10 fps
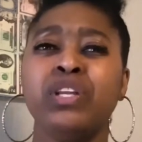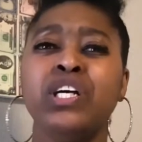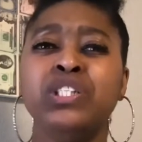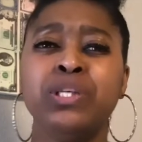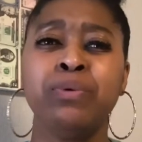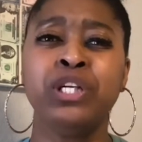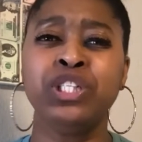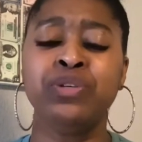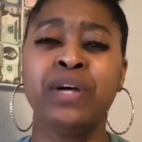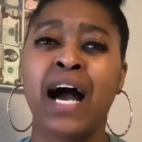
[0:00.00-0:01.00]
So I'm going to
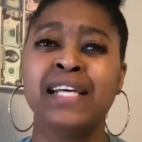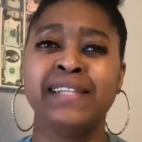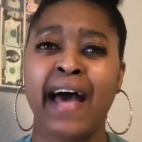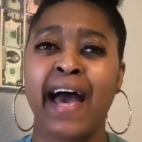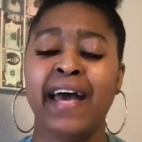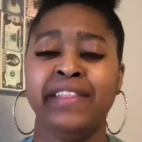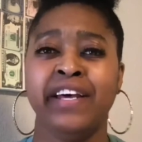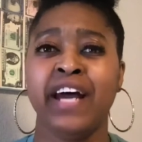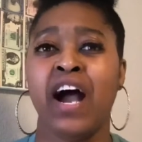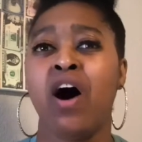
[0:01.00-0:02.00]
show you guys that. And
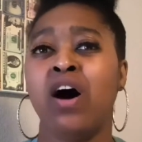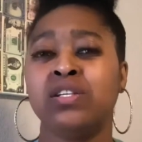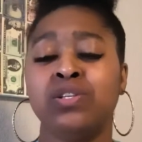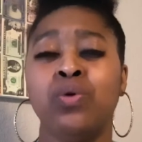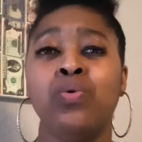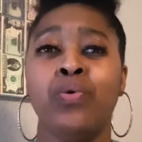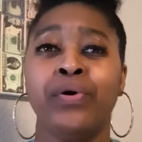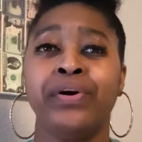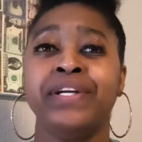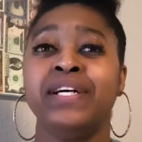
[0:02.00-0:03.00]
then I also
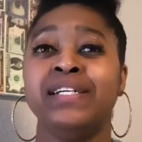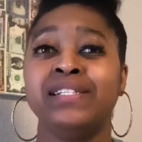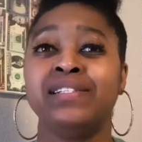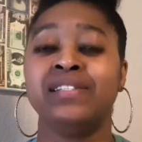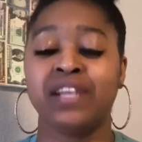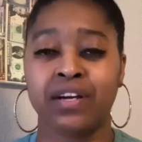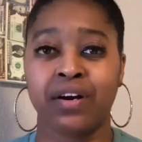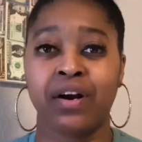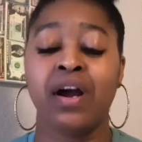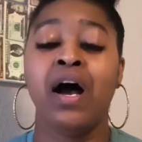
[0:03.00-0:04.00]
ordered a
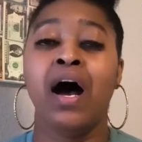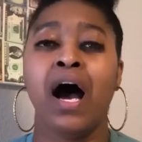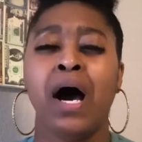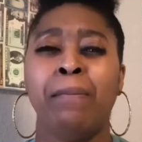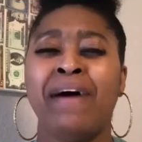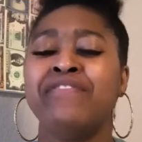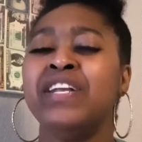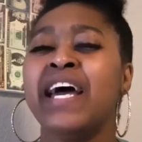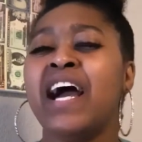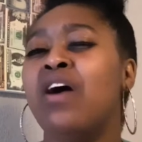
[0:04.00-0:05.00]
sticker. I feel
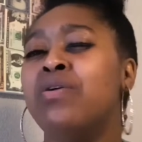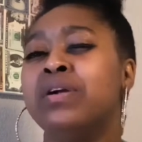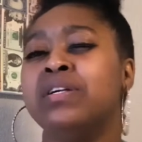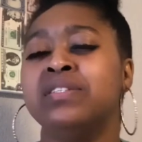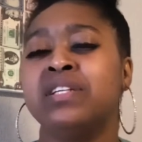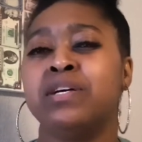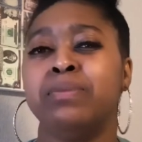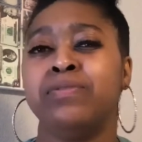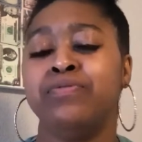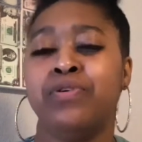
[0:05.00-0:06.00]
like I ordered a sticker
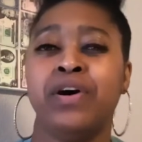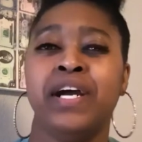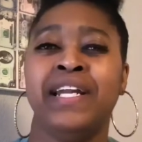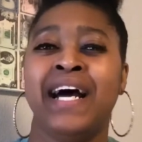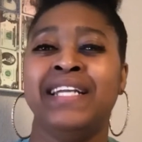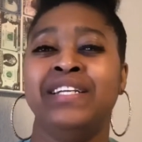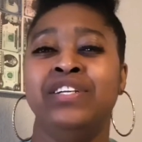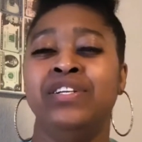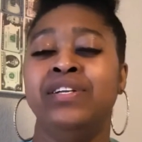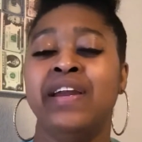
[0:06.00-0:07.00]
before and
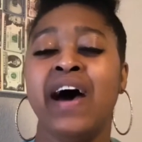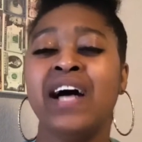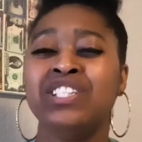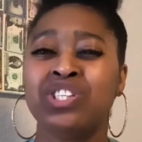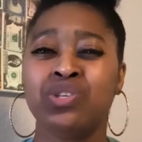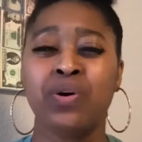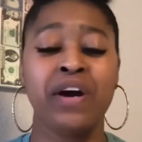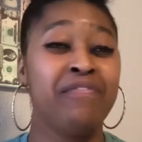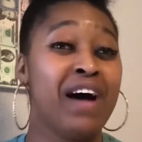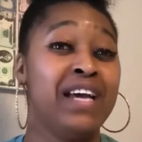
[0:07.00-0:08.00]
I'm not sure
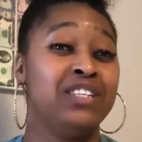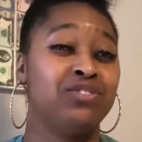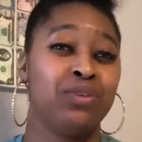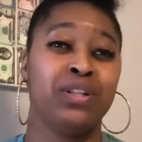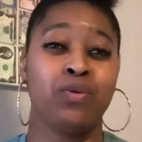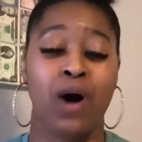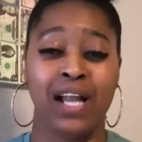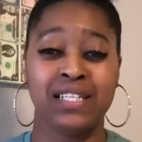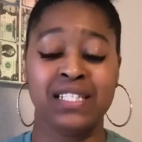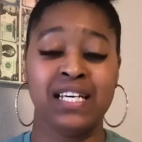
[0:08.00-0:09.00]
if I enjoyed the
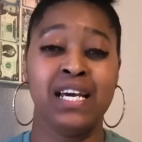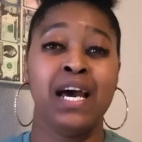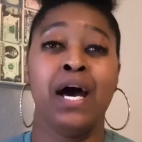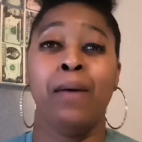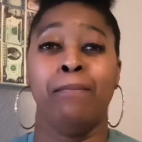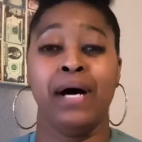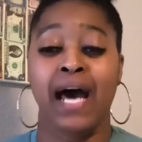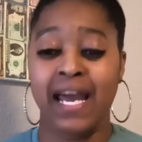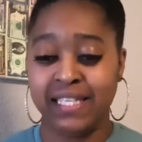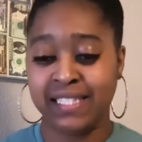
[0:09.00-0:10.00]
quality, but
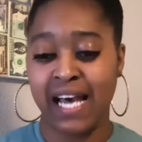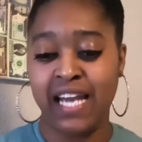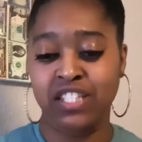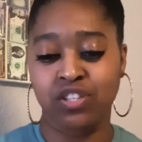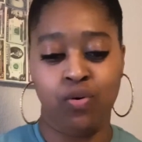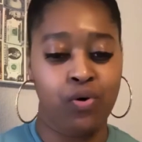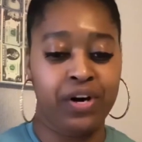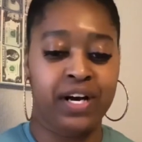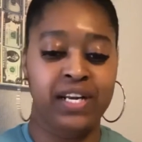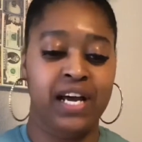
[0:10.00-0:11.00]
I decided to
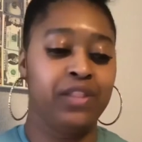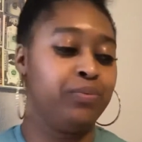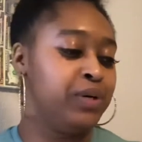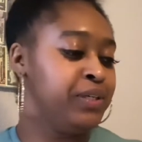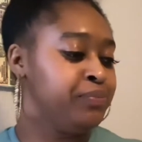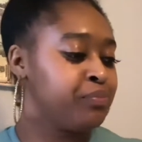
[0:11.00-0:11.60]
order another one,